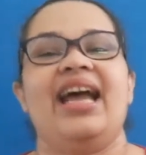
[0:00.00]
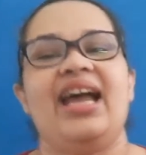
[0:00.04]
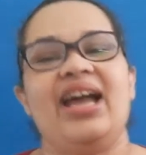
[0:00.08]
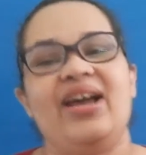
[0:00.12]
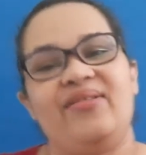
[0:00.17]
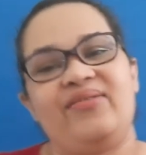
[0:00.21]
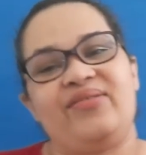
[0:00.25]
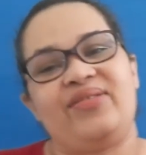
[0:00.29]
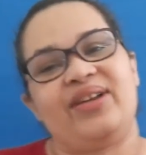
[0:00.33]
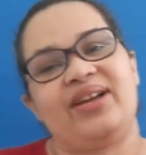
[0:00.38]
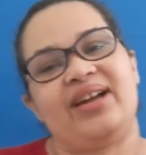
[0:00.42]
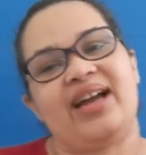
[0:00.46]

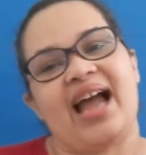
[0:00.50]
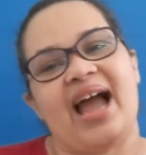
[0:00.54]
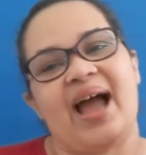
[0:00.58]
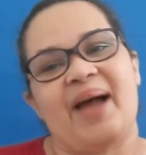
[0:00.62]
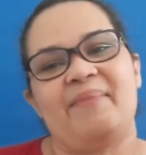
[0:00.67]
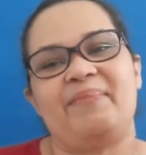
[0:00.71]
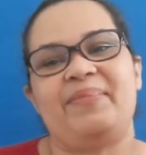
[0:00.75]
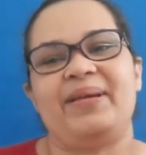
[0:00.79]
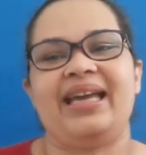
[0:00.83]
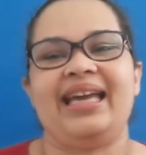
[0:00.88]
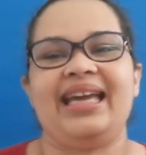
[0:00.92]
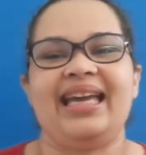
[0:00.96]
If you're
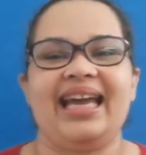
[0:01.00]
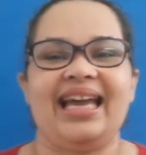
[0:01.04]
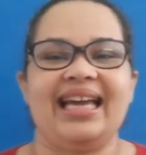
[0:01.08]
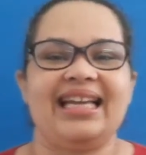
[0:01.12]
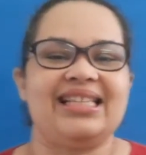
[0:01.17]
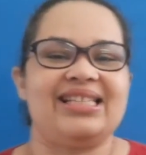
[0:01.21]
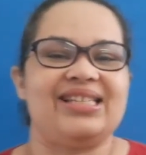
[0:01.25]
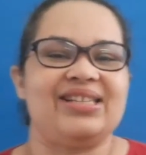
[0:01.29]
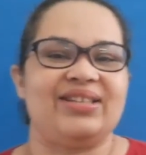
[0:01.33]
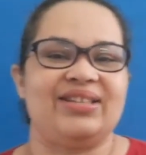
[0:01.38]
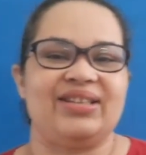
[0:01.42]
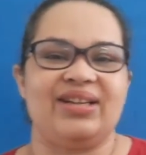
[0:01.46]
happy
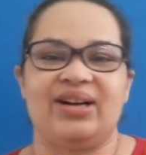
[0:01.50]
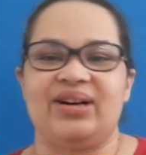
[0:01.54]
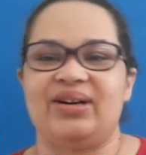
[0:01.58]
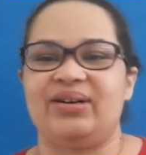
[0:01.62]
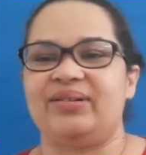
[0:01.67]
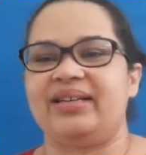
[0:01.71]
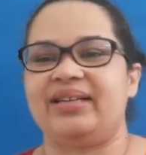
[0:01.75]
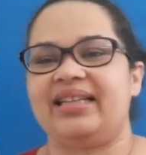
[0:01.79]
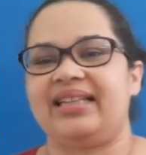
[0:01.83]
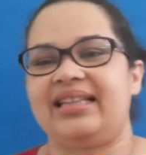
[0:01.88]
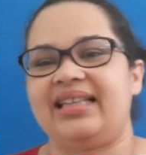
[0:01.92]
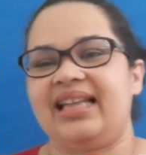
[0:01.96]
and you know
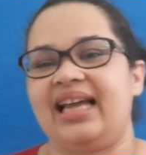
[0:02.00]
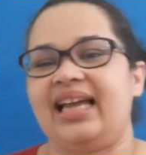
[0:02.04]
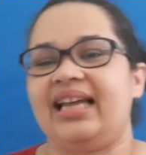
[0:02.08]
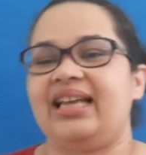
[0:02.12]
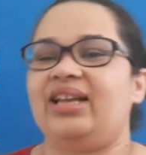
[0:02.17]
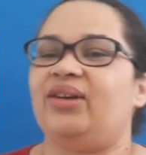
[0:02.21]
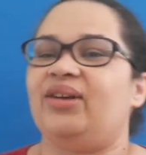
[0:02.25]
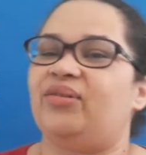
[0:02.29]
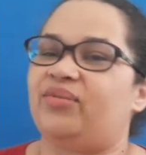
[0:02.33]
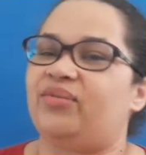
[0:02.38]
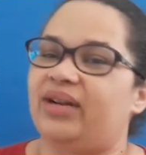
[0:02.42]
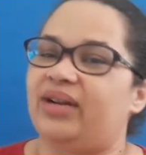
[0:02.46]
it, then
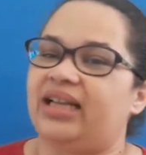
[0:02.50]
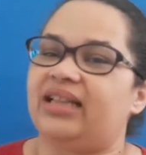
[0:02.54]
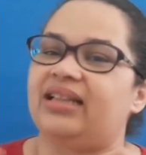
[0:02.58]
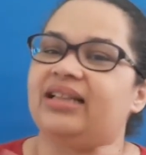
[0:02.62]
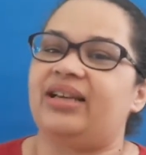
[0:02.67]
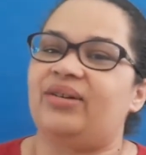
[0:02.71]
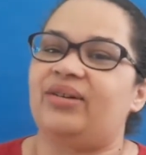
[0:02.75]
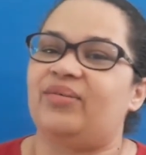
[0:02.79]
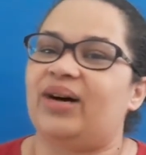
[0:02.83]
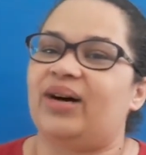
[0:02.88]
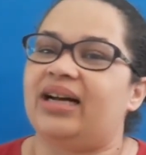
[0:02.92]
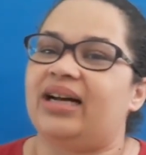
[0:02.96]
you
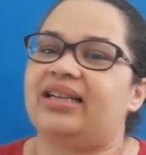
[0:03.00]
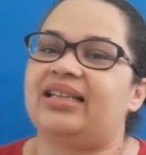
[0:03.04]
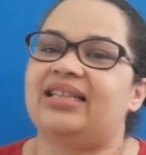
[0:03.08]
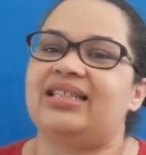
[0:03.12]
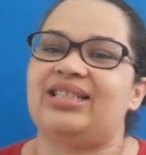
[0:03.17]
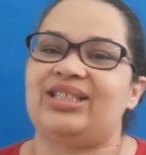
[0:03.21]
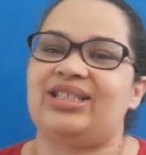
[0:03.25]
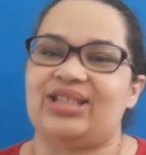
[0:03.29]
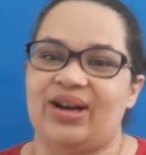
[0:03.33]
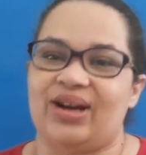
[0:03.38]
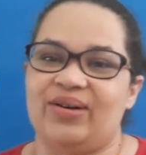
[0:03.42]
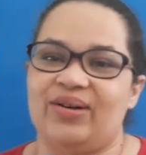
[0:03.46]
really want to
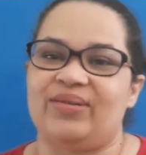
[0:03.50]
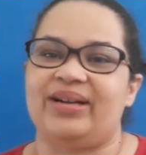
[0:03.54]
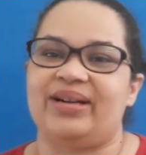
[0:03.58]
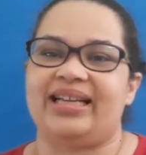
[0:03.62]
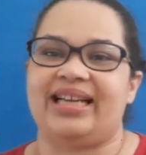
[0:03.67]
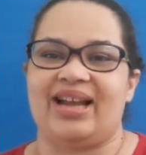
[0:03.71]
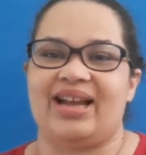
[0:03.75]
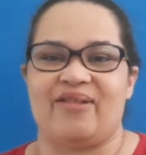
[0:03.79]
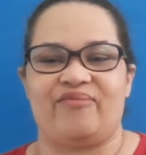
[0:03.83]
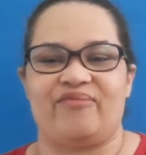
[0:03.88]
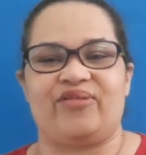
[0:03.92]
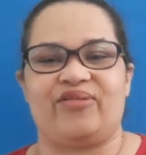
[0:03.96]
show
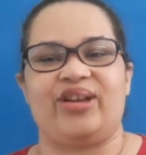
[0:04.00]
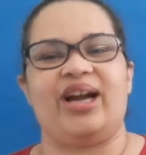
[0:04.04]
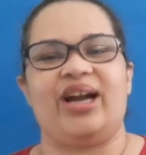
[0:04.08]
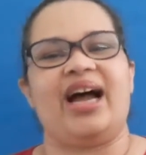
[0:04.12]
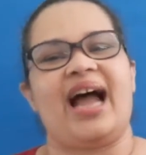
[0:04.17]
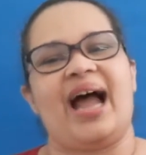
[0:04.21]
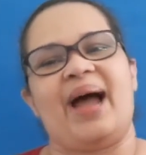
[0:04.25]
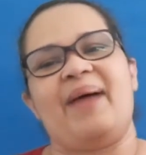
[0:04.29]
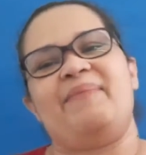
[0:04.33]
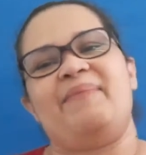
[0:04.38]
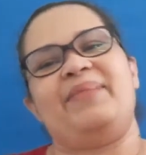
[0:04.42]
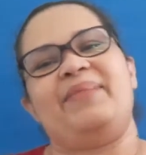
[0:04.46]
it. If you're
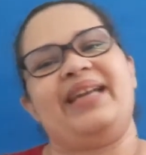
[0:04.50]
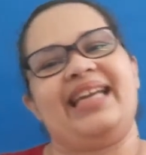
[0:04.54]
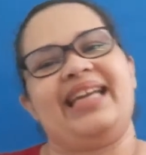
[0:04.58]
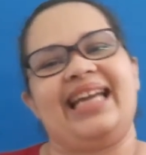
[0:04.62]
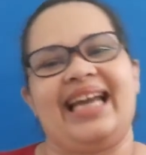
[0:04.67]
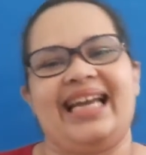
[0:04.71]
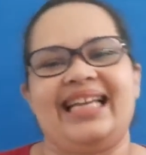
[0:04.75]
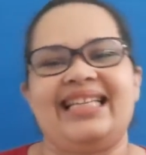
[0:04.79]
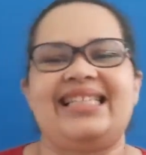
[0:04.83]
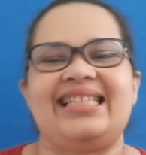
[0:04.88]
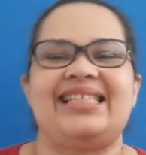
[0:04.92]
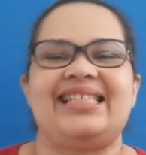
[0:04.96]

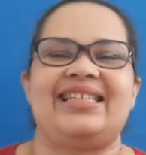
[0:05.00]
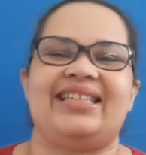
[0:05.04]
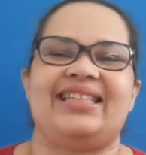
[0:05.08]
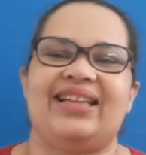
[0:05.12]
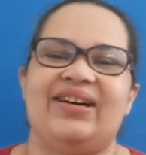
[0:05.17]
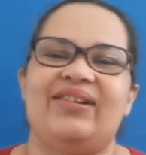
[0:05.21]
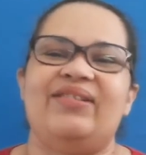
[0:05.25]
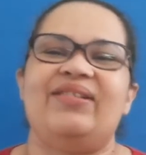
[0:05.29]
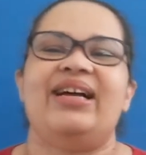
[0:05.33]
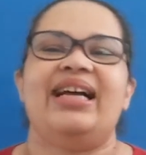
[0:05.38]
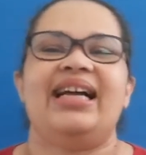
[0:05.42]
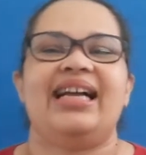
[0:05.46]
happy and you
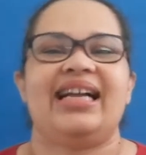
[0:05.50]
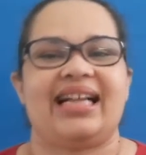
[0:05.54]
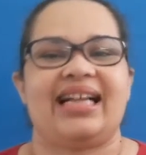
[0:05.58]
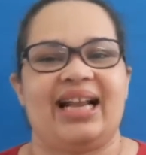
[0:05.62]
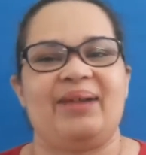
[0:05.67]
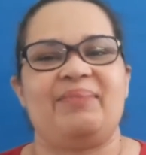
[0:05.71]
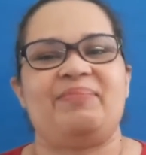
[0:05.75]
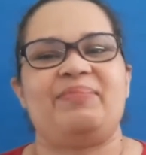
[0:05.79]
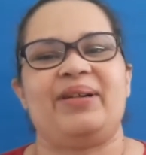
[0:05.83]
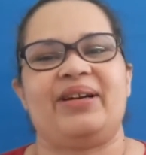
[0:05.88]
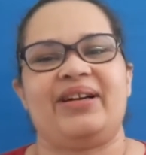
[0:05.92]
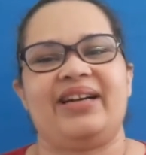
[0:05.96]
know,
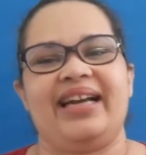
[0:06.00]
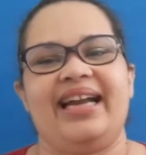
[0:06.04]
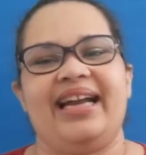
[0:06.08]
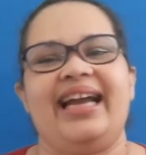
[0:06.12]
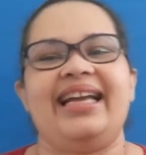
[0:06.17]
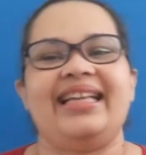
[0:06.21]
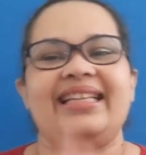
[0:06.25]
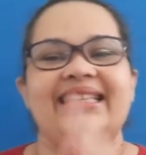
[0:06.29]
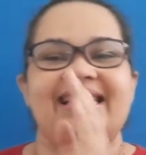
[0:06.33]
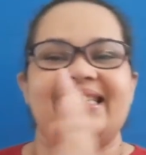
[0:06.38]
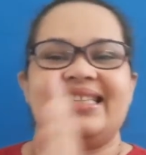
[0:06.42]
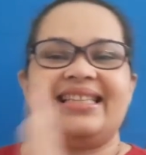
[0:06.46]
clap your
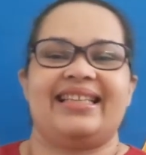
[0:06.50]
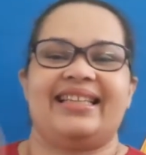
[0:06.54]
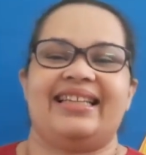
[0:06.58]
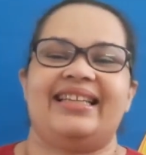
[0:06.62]
hands.